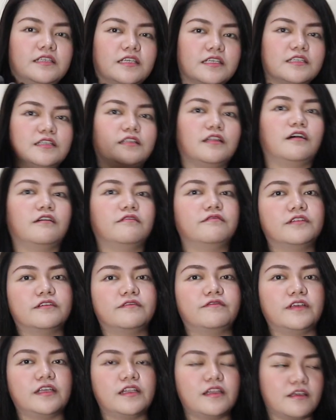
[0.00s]
I just love
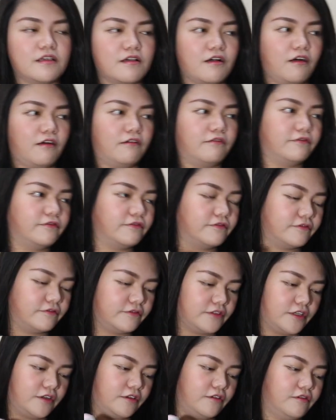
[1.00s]
the feeling of,
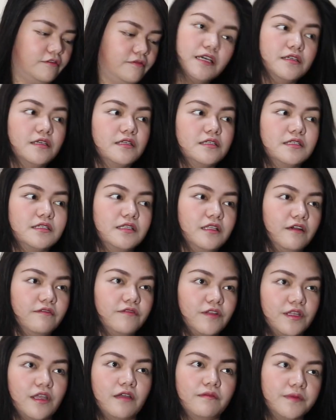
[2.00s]
I just
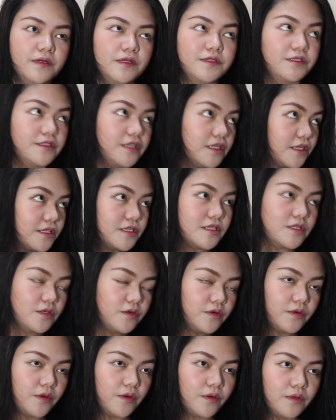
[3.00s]
love the temperature that it's
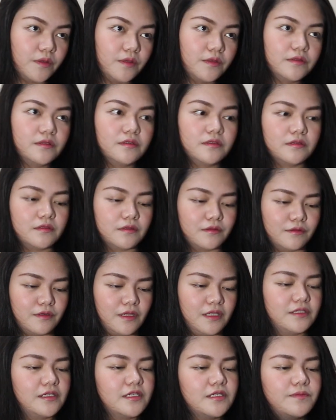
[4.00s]
so cold. So
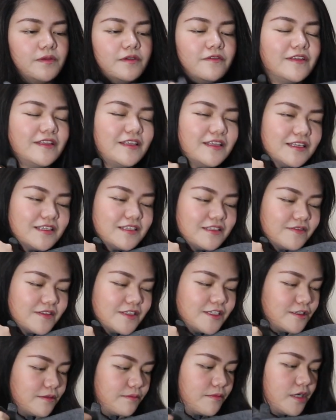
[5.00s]
I'll just be with this
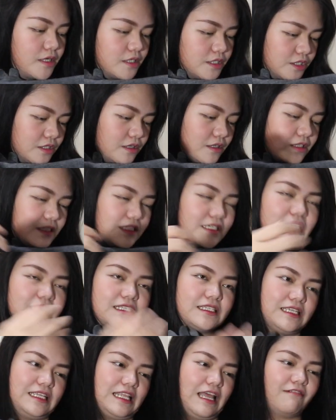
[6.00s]
with some hot
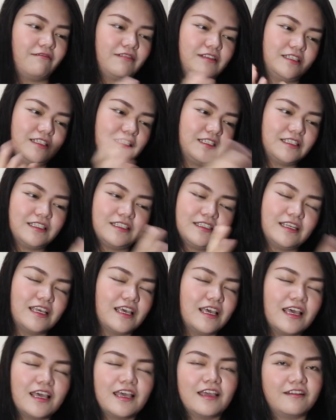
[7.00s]
chocolates and I will just
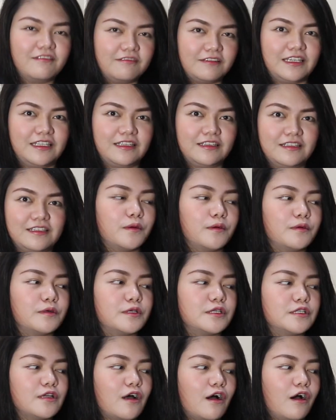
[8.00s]
read.
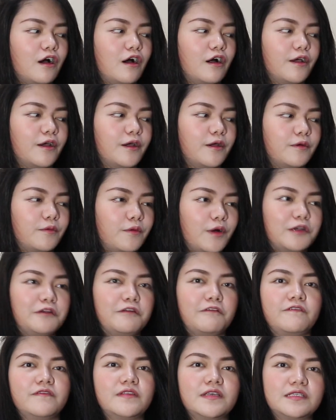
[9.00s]
Those are
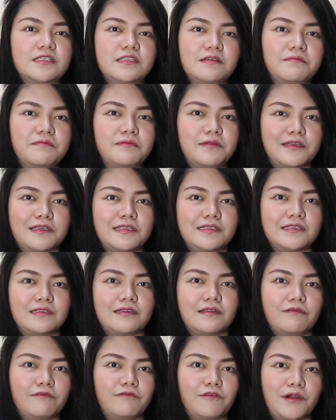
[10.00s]
one of the
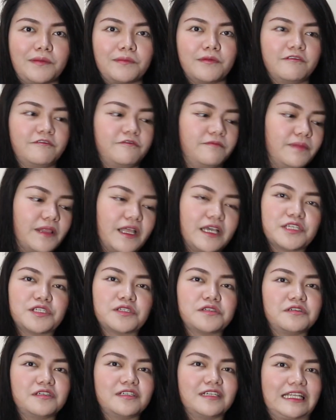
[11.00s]
simplest form of
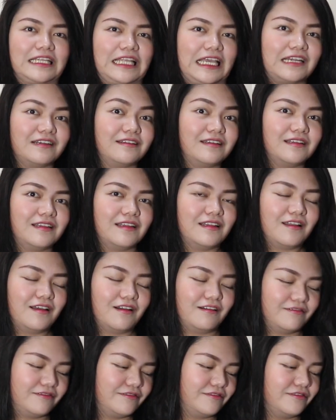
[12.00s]
pleasure that I really
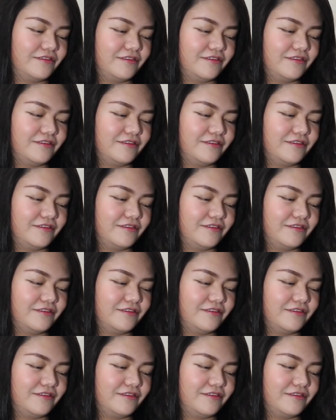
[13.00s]
love.